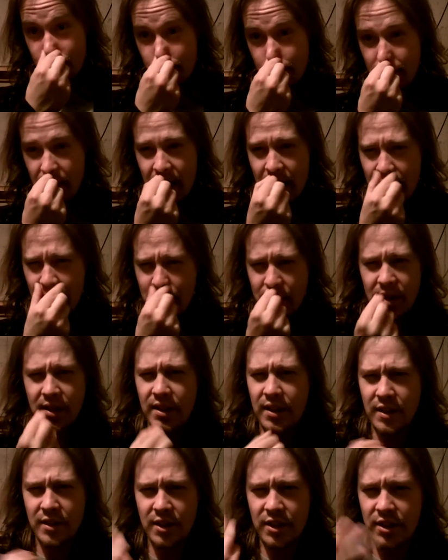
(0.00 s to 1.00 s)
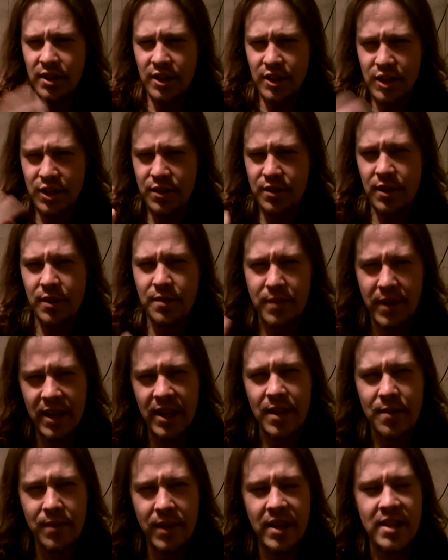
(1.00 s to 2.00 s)
yeah, I mean,
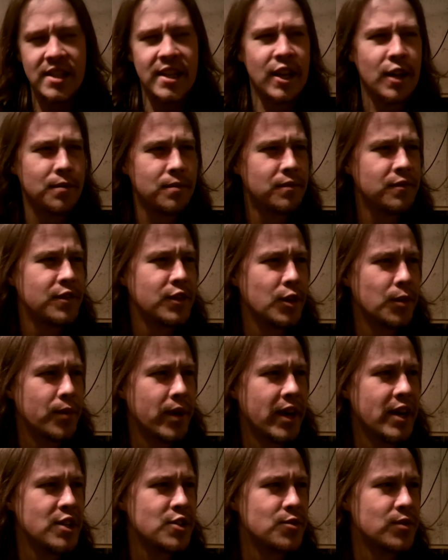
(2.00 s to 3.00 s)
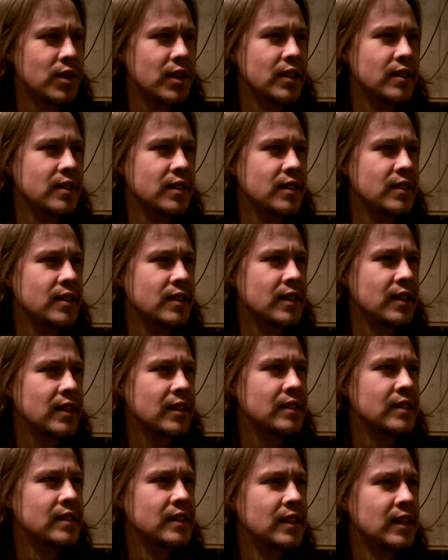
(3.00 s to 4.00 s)
it makes the album feel paced right, and
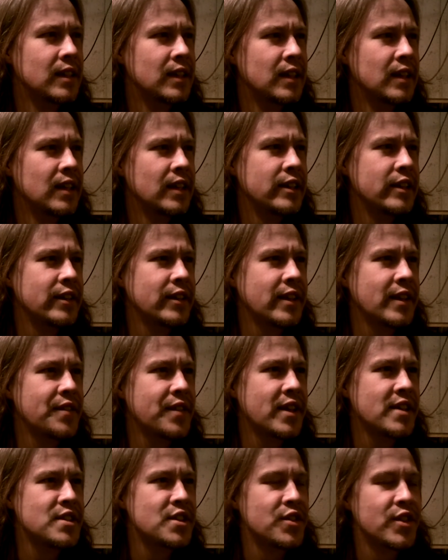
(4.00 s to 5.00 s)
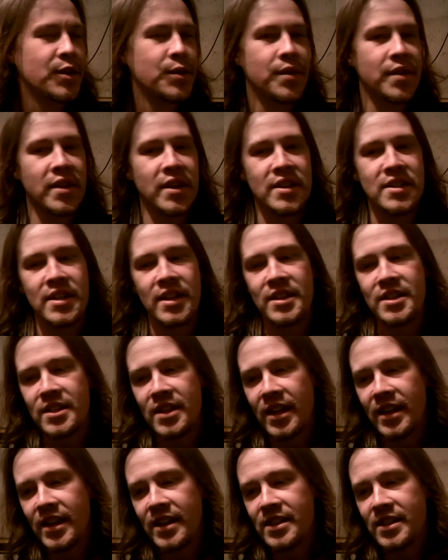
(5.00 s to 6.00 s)
that's the thing with it. It's
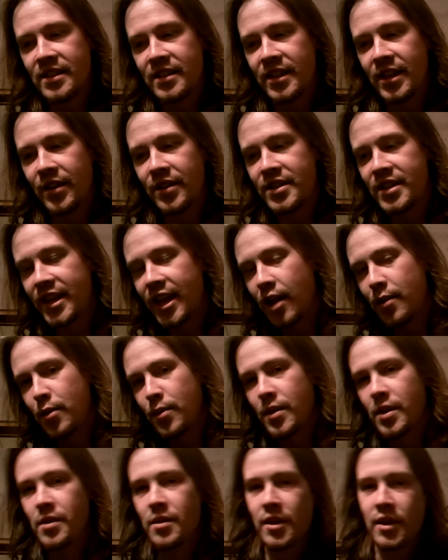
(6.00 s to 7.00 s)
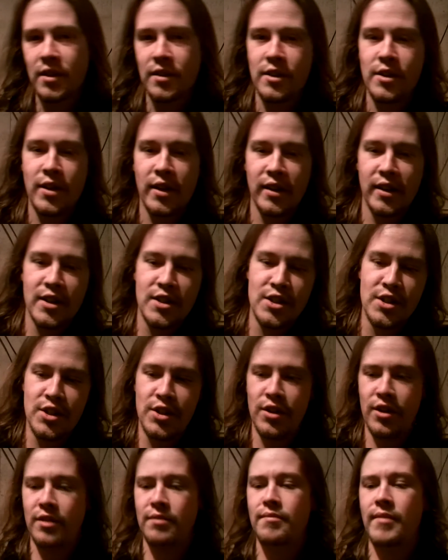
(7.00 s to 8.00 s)
not necessarily, it's an album that you can listen
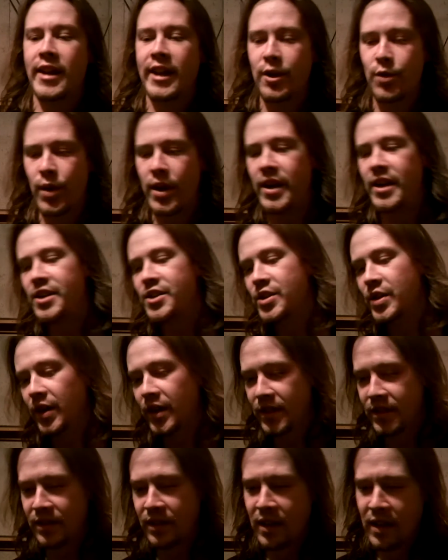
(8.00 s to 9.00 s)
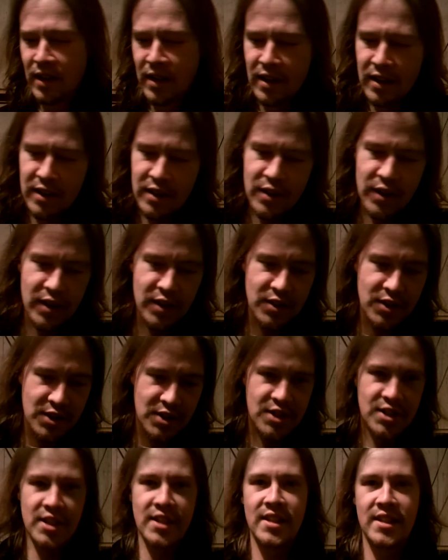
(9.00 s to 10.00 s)
to it in many ways. You can
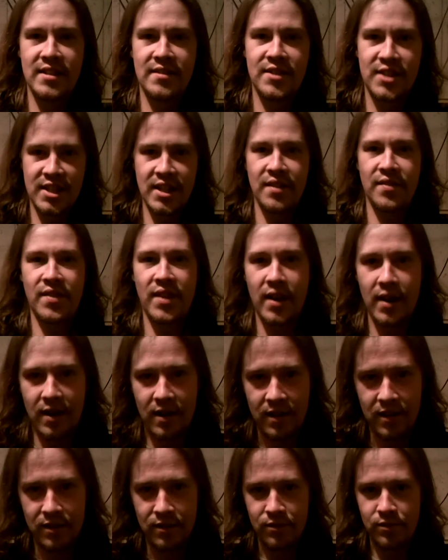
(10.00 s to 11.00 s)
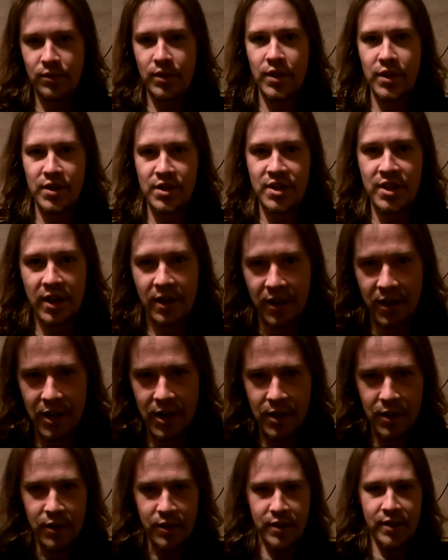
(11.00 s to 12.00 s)
just sit there with your
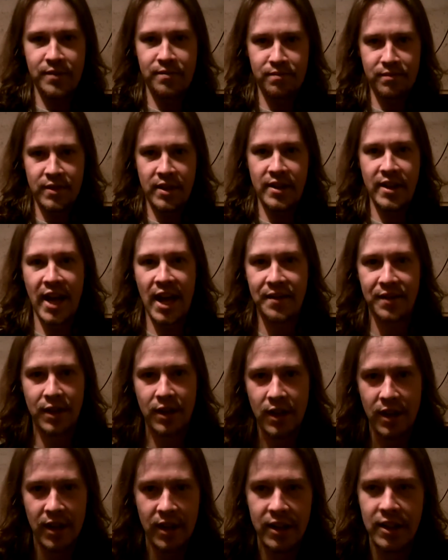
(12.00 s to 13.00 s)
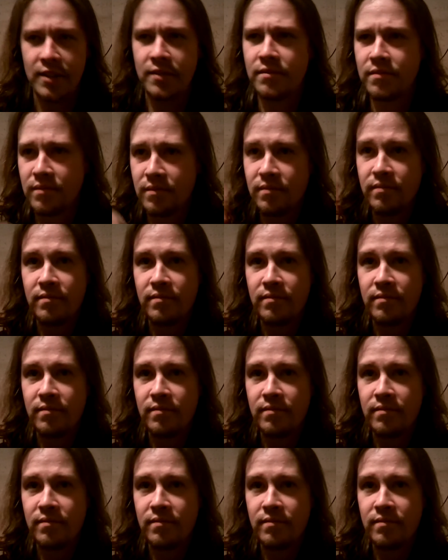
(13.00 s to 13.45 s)
stereo and have it on and